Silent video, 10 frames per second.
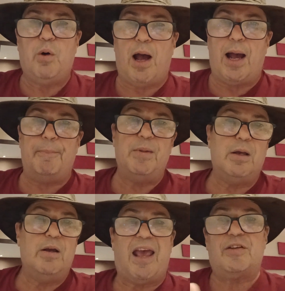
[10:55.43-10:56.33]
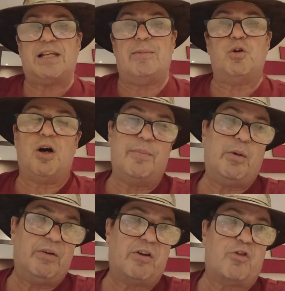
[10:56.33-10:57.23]
At the same time that
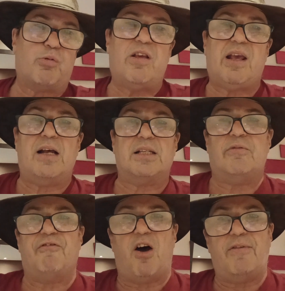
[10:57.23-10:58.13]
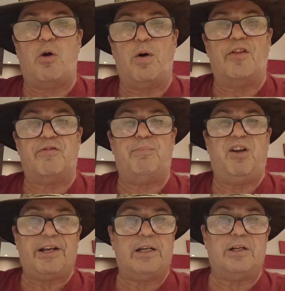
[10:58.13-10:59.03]
we've got 3,000 501s
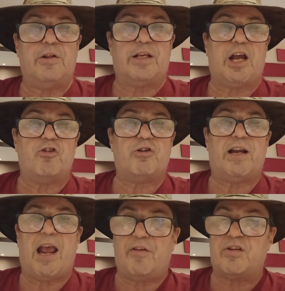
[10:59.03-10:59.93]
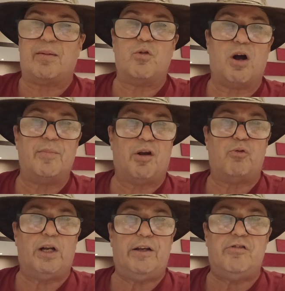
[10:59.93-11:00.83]
flooded into the country, at the same time a
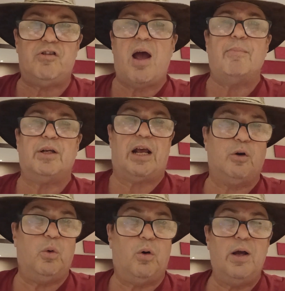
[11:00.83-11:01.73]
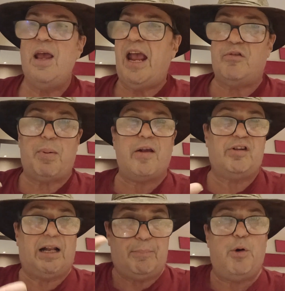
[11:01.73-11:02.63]
really dumb gun law has
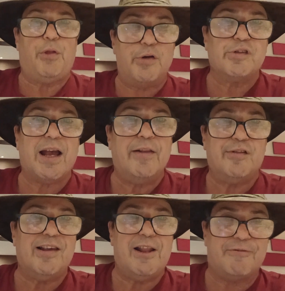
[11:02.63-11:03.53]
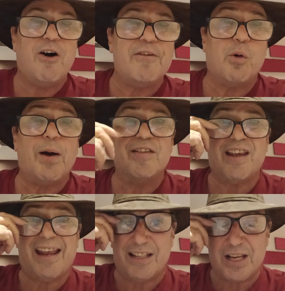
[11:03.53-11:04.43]
basically put those guns in the 501's
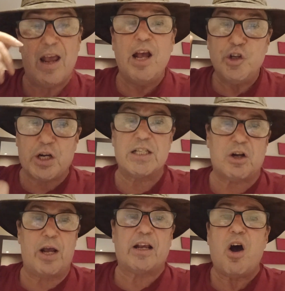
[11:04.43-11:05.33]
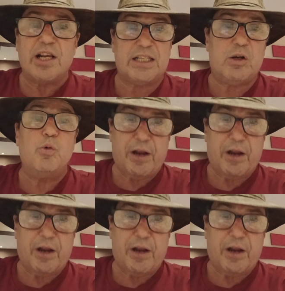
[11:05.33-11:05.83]
hands, just like I said would